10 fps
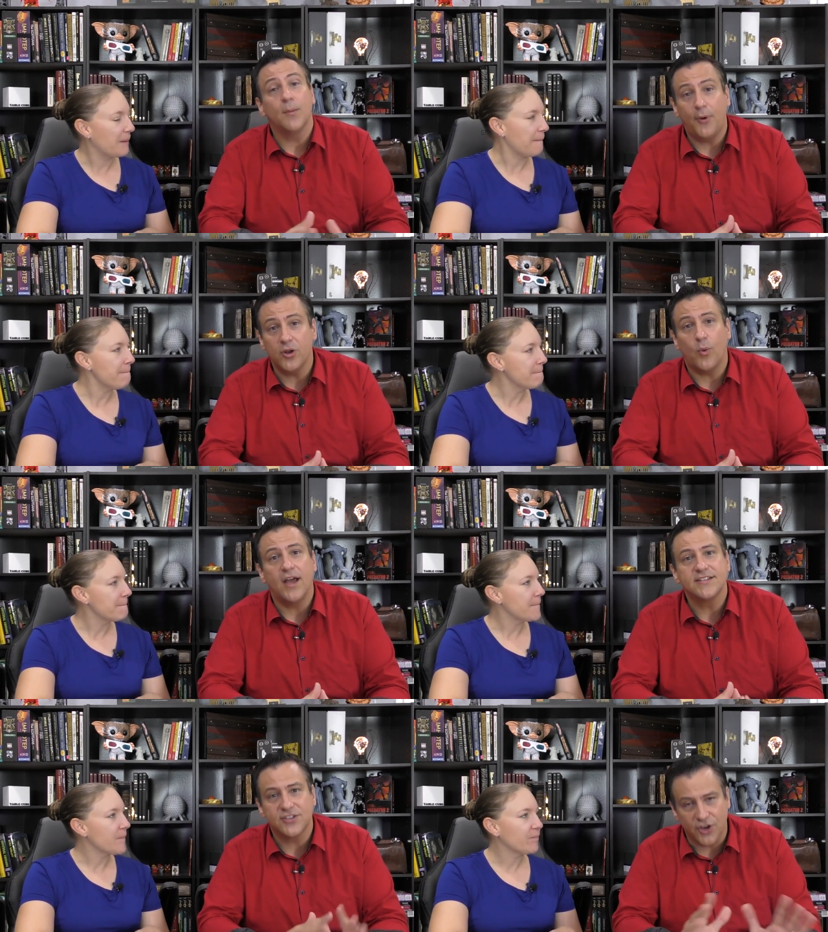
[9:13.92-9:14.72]
Speaker 1: component
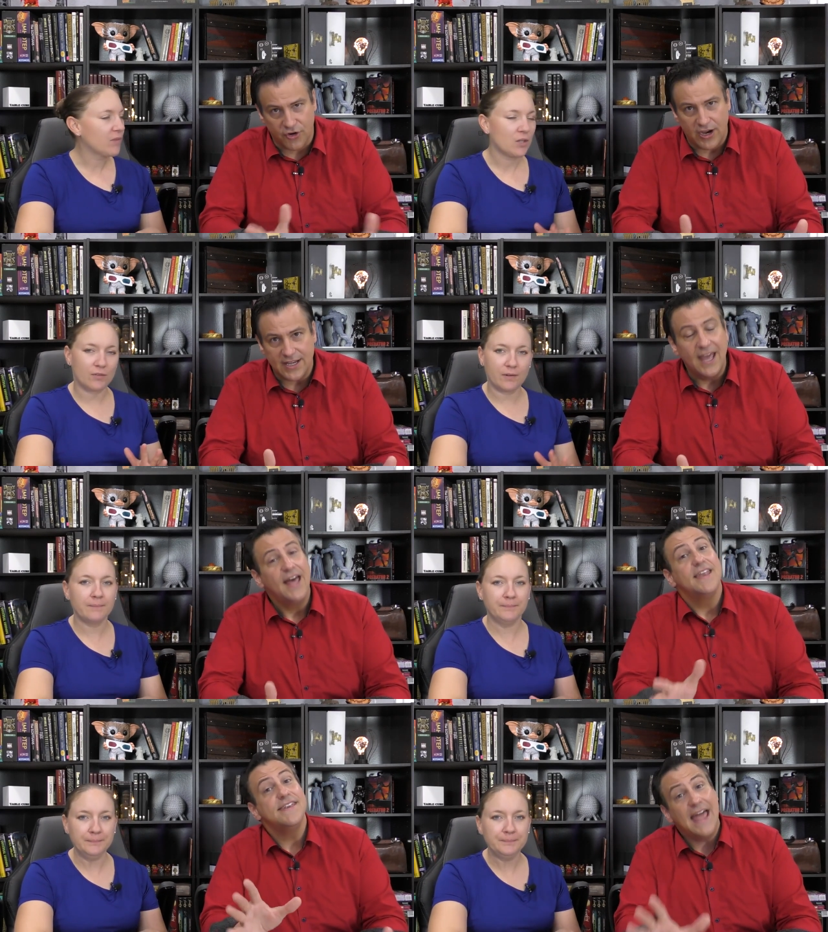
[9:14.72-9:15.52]
wise they're great.
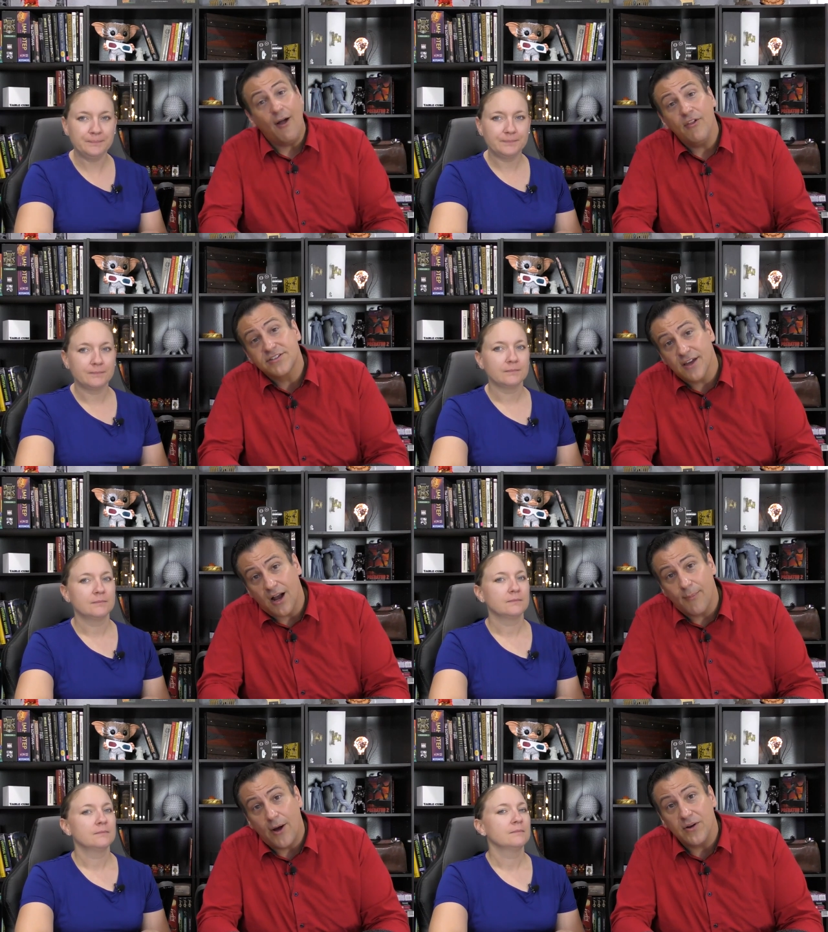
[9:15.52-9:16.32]
Mm-hmm. Now let's
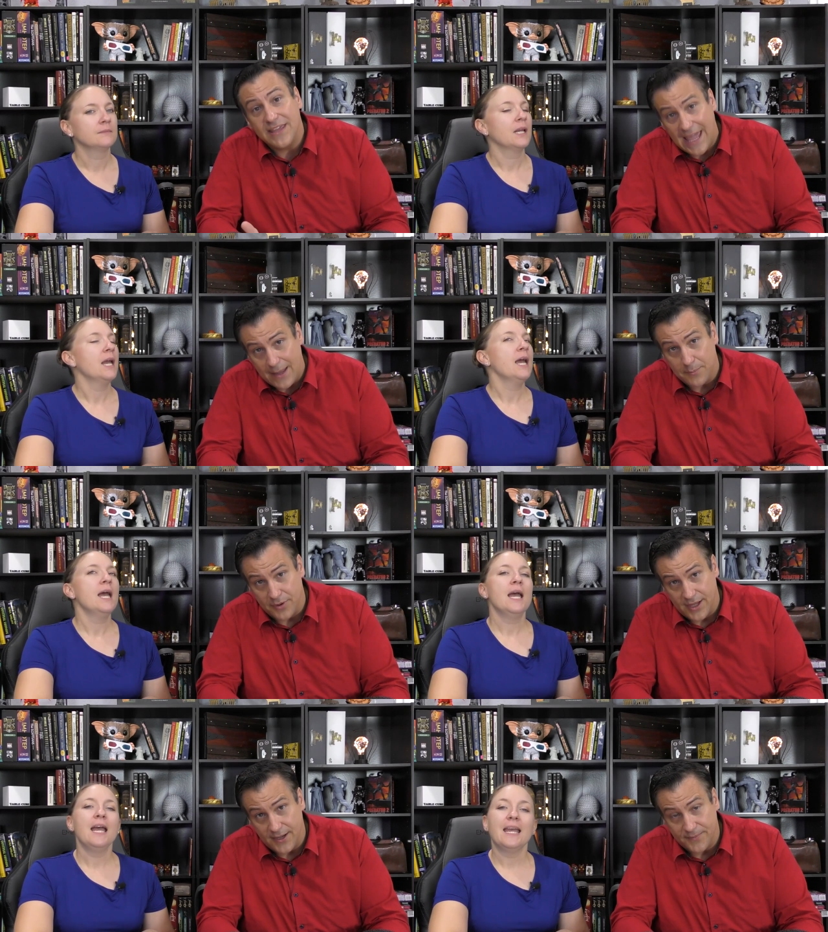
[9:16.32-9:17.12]
talk about
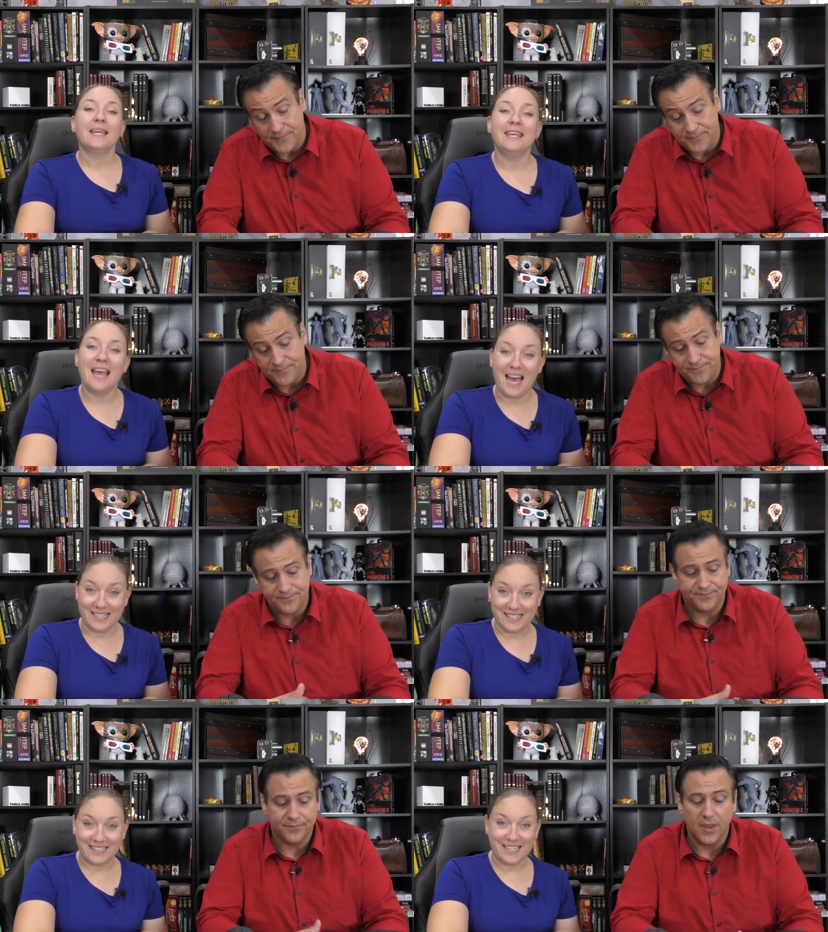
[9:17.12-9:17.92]
gameplay.
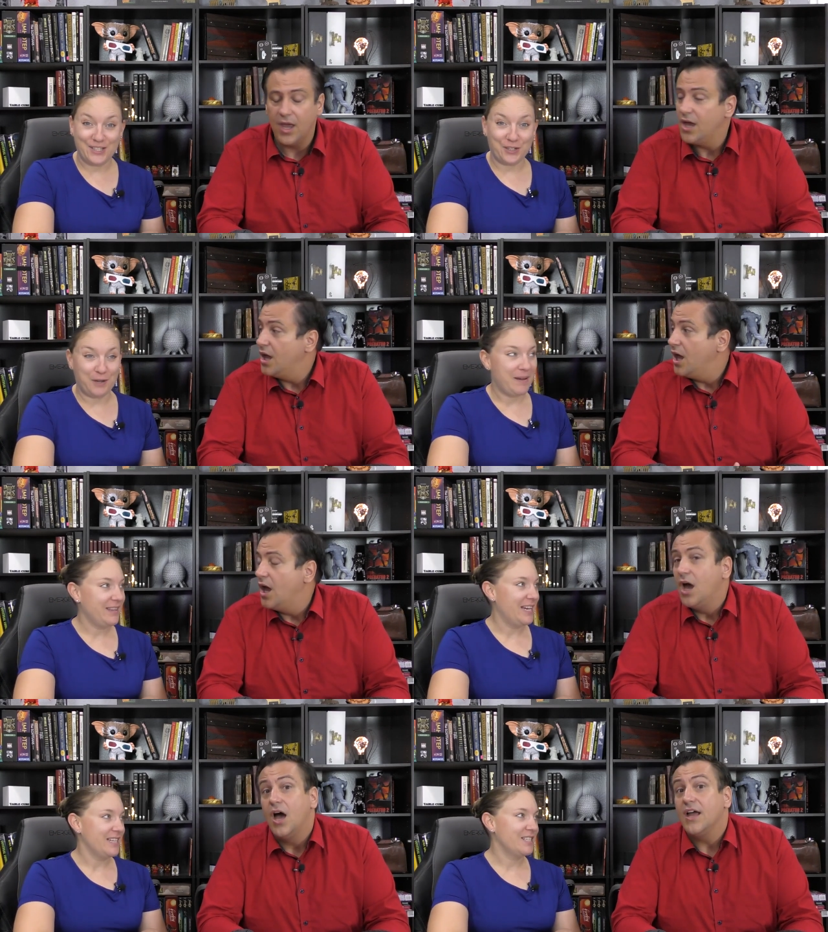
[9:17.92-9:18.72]
Speaker 2: Yes, let's talk
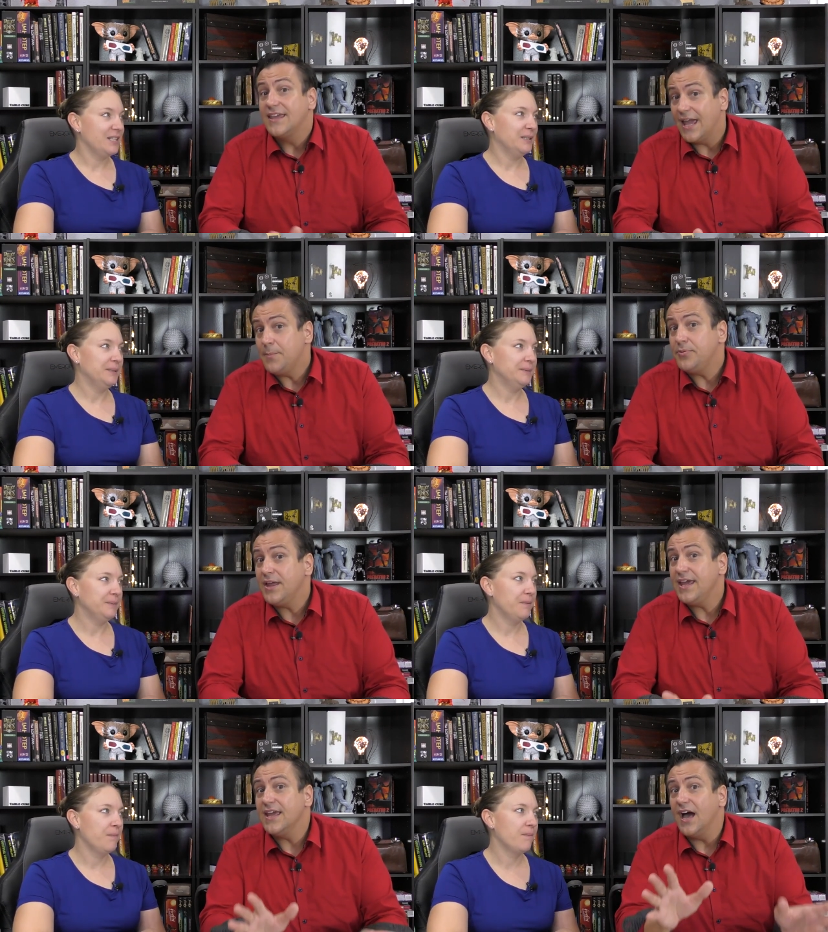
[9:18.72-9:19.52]
about that.
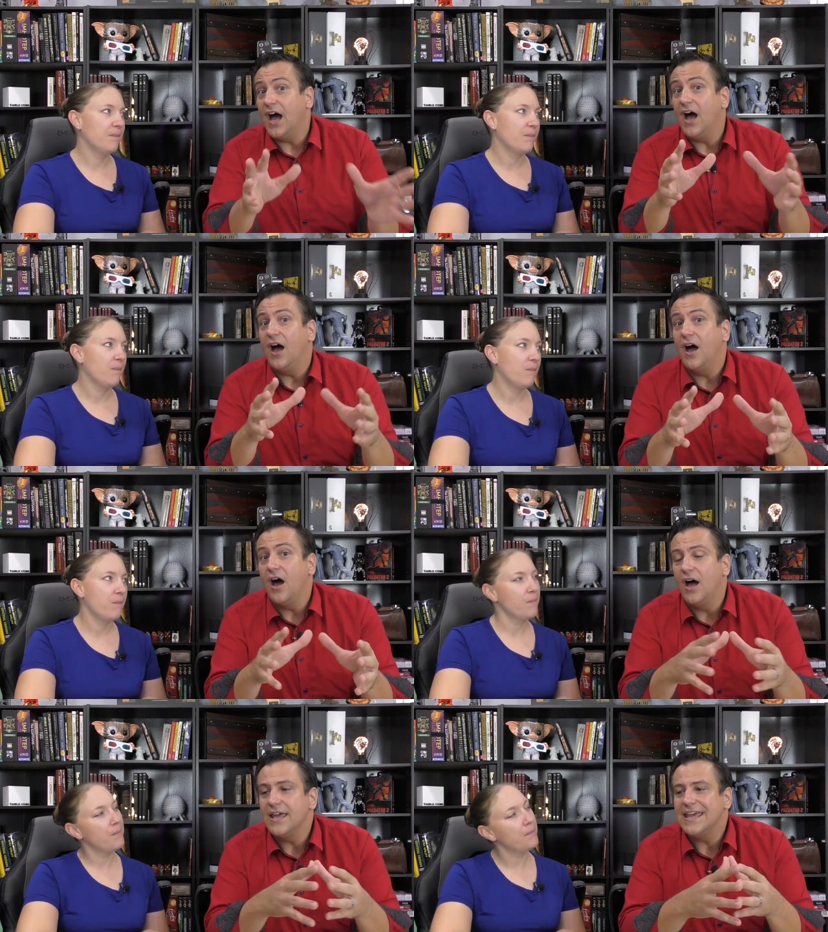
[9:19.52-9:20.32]
Speaker 1: Gameplay
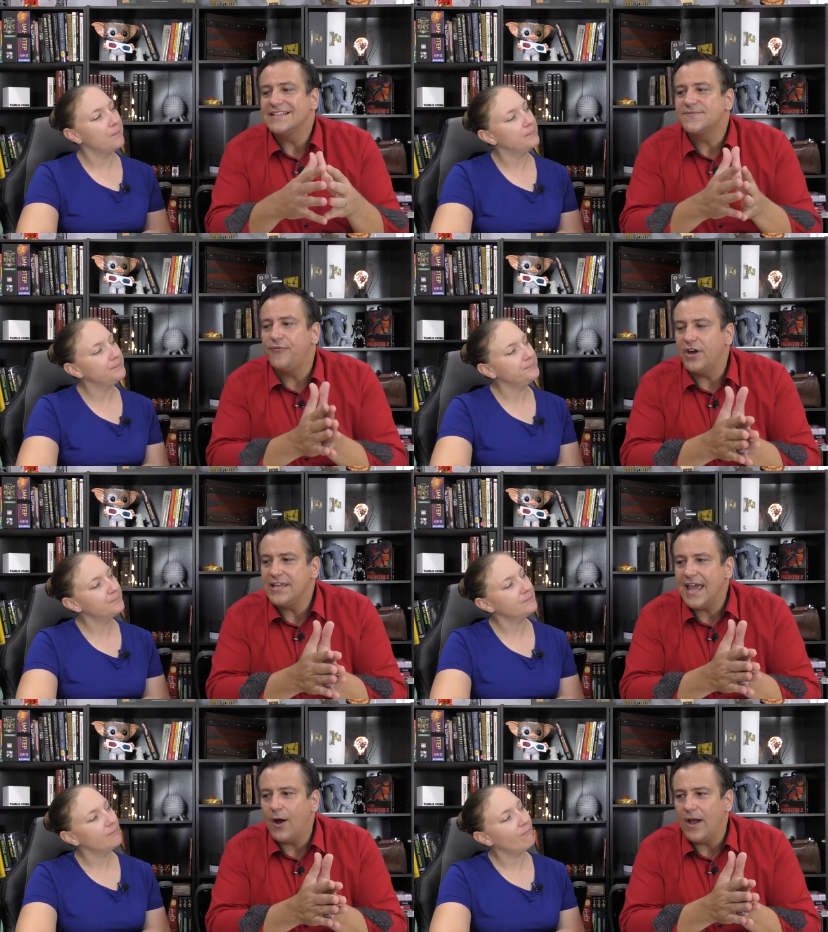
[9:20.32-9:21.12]
it's
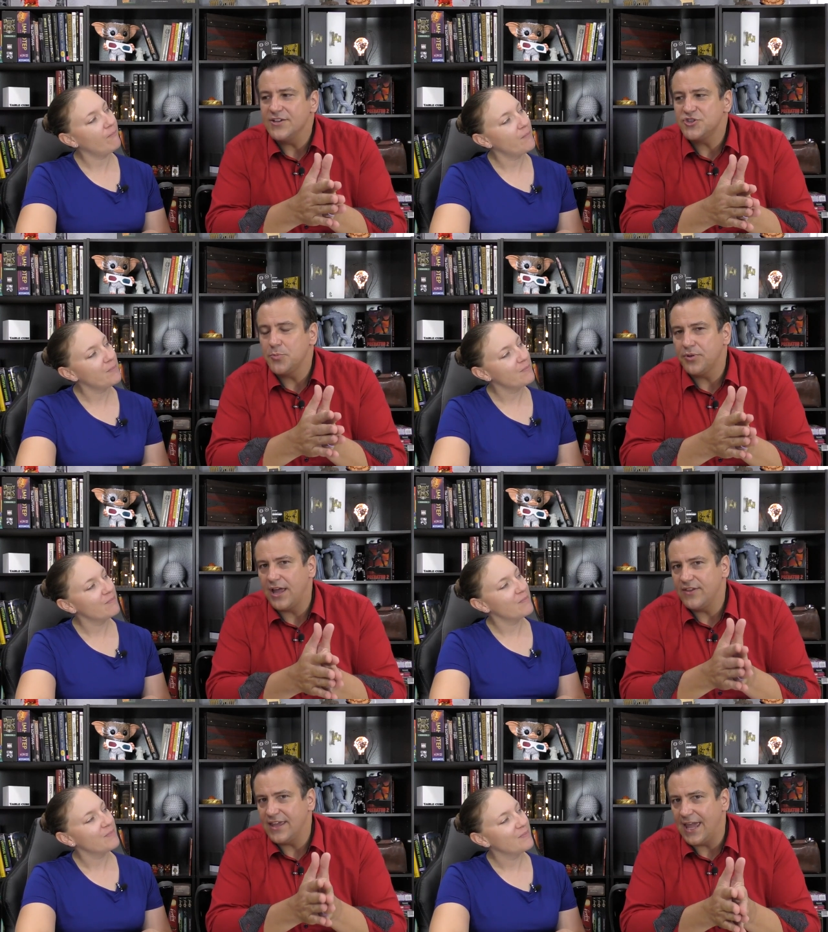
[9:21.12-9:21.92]
funny how as you
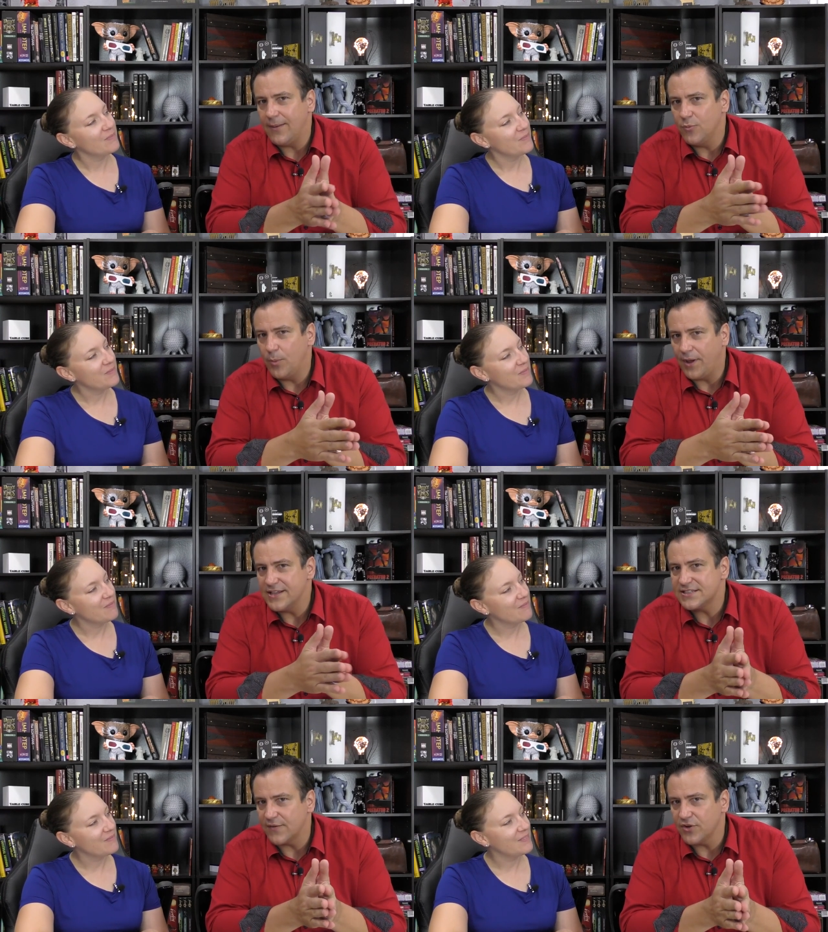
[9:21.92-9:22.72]
play the game, we
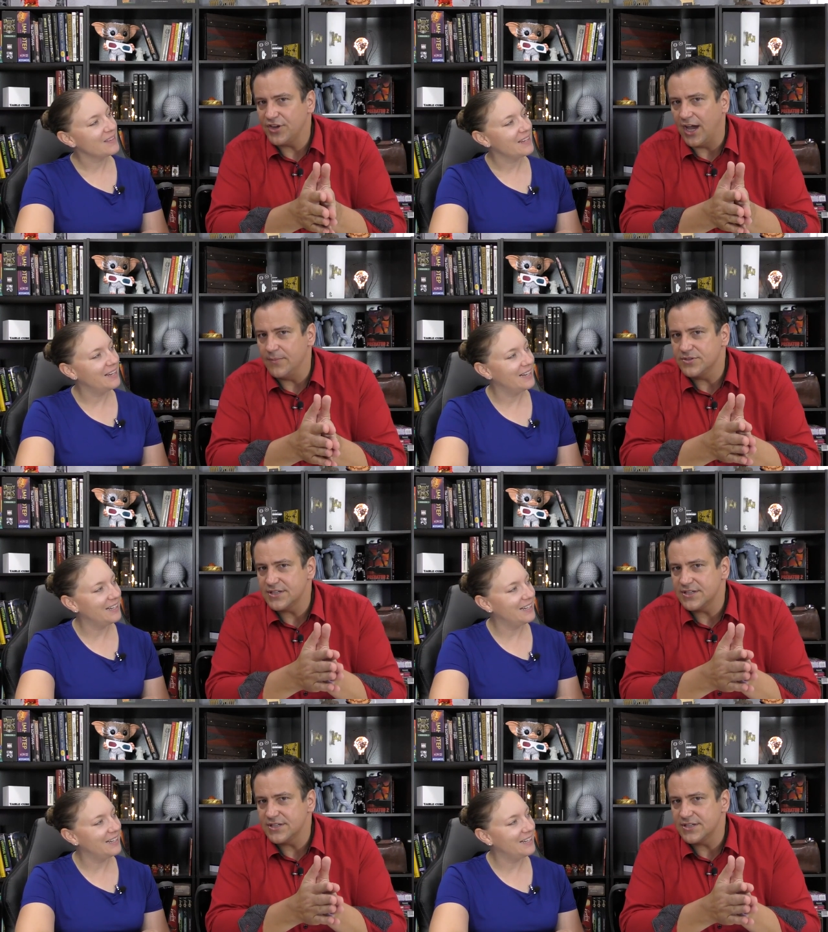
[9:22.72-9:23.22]
played it several times